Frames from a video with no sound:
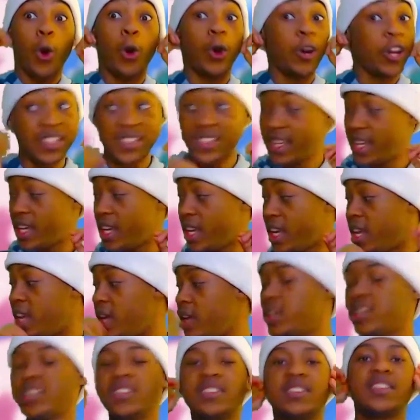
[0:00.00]
or his
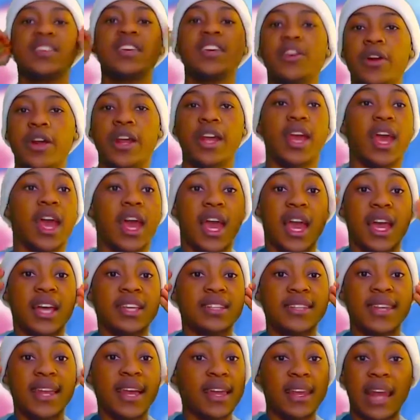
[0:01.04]
hearing
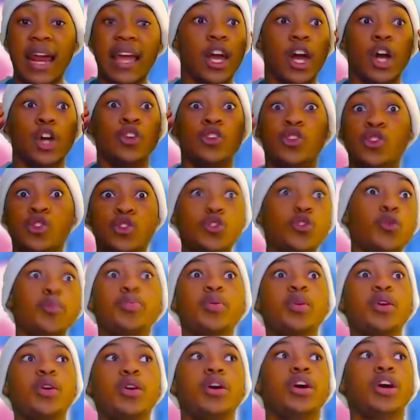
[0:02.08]
is like
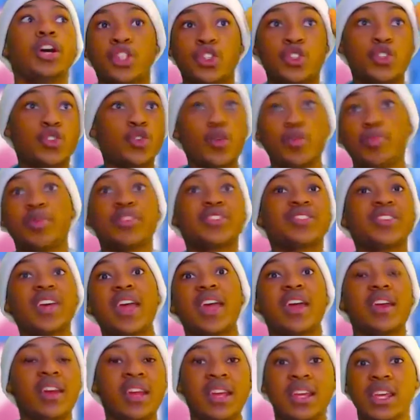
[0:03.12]
super
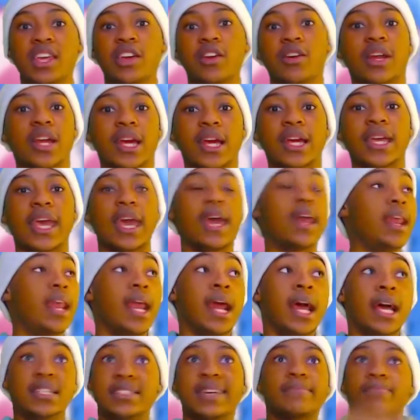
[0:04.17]
Saiyan hearing again.
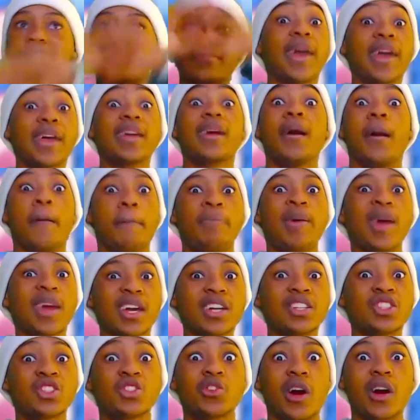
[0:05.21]
It's like, pick
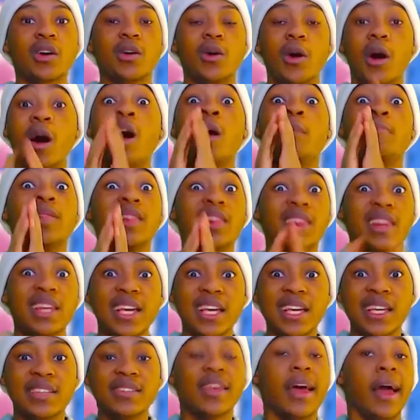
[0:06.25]
a struggle,
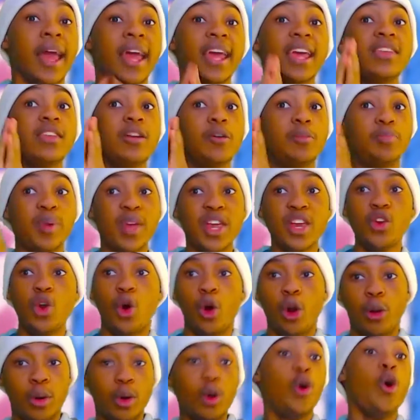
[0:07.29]
please. Either be
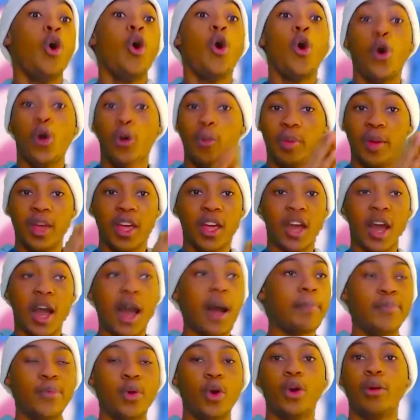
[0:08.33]
normal or be
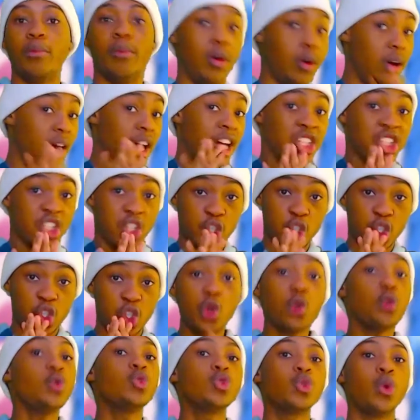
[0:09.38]
abnormal. Just
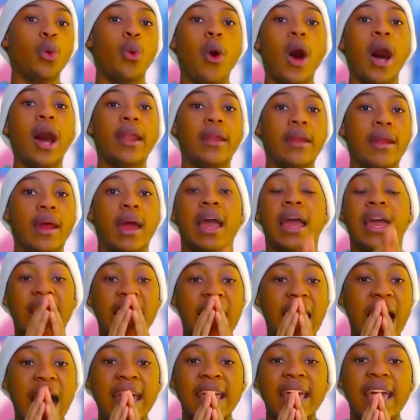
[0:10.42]
choose one.
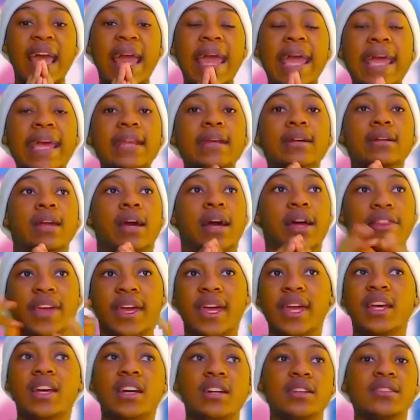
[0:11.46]
I hated the
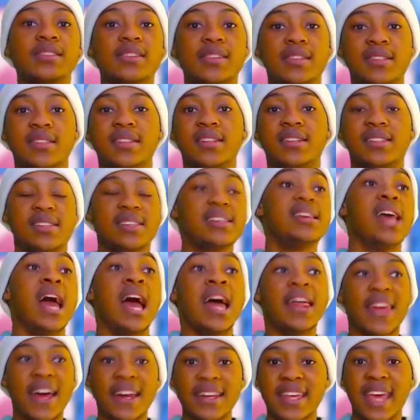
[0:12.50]
inconsistency
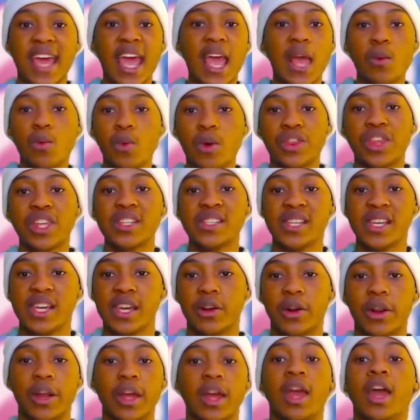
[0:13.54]
that came with his
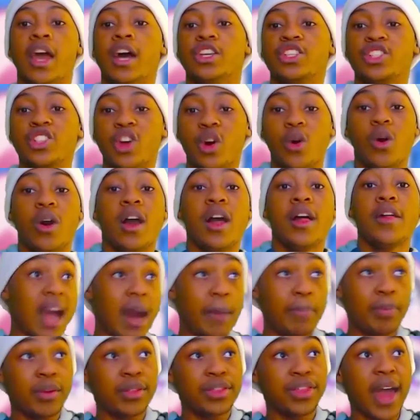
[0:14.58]
hearing. So
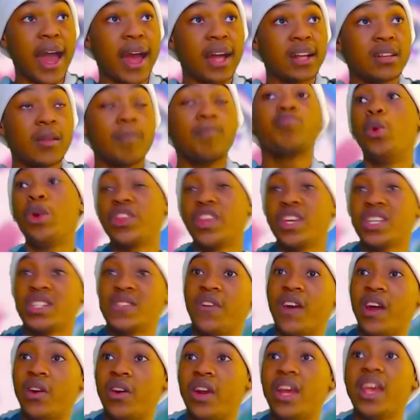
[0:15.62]
couple that with his
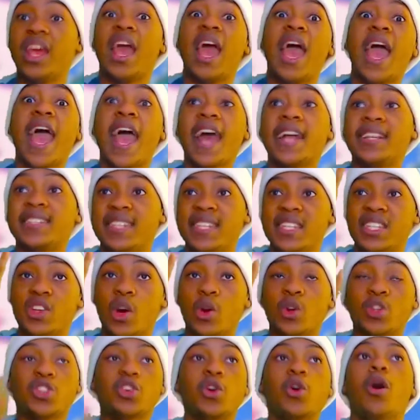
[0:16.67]
very
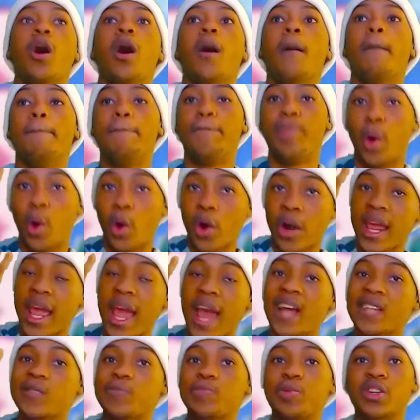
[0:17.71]
antisocial, boring
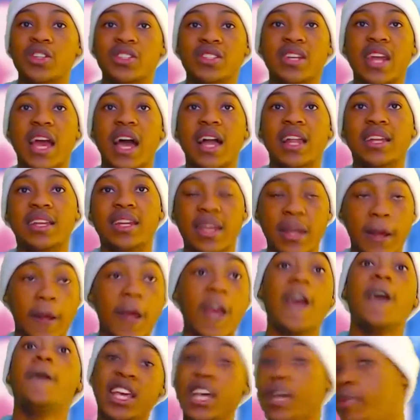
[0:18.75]
ass personality,
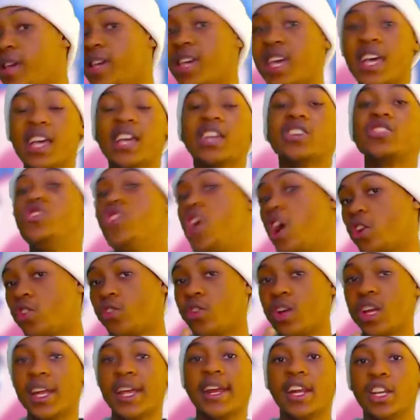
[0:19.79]
Hibiki is not
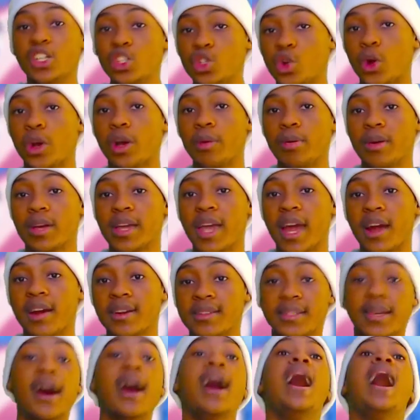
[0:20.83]
really an enjoyable
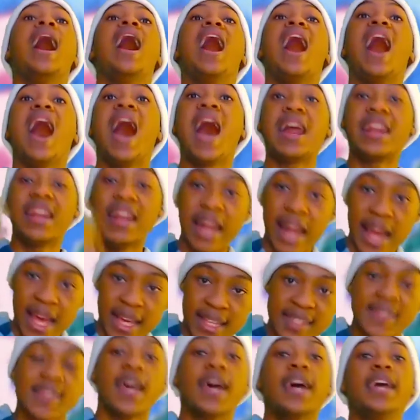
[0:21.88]
character
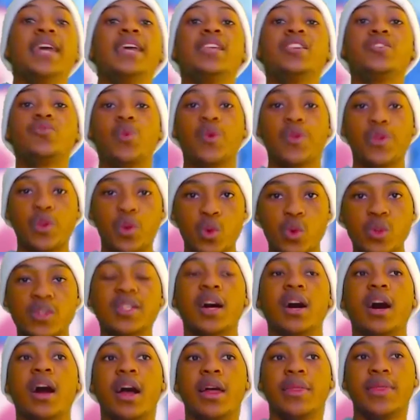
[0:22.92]
unless he's with
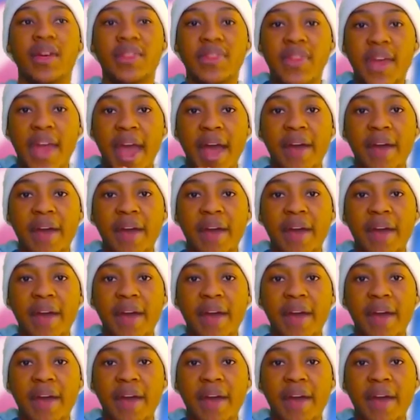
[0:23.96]
Uta. Then they